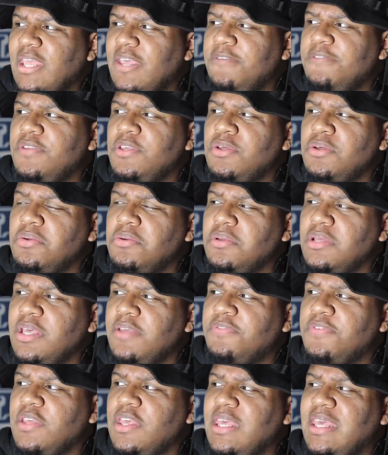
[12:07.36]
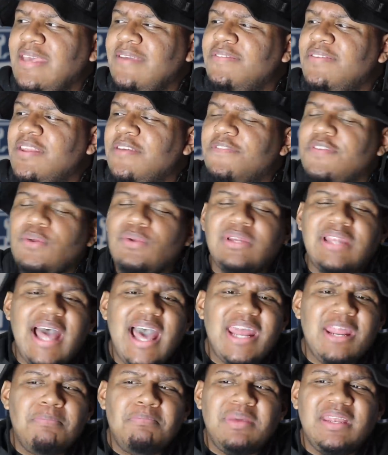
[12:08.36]
if you, if even if you
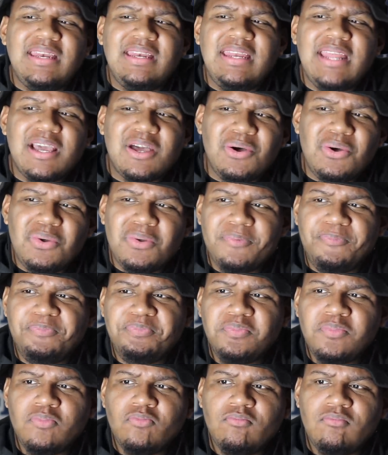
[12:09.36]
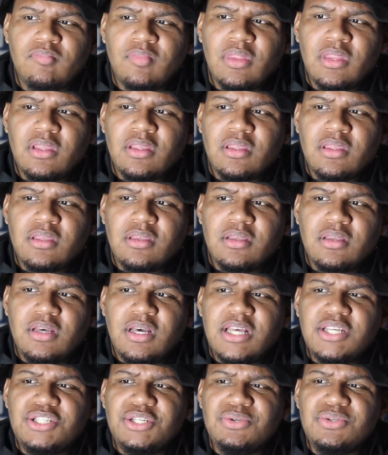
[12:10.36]
line up in nickel
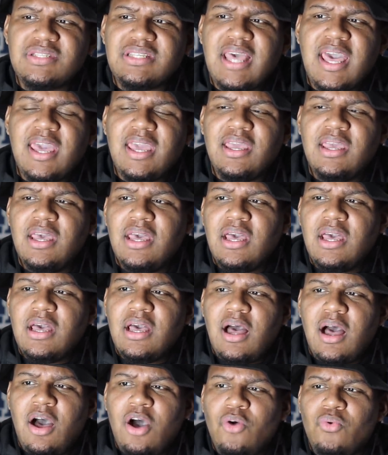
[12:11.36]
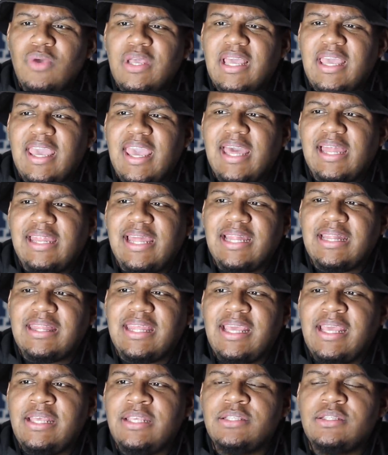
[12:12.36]
because you say, oh, we can't
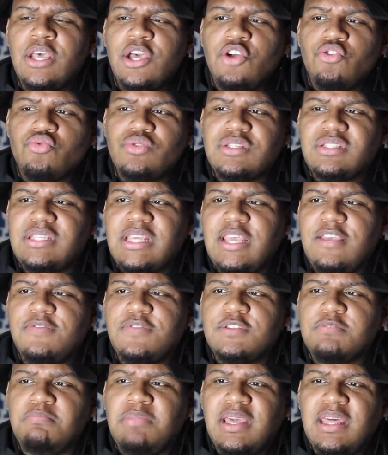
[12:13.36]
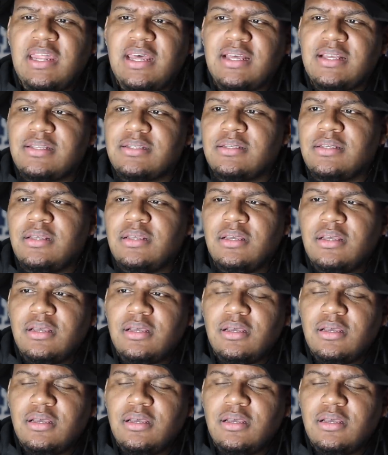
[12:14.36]
let these receivers beat us.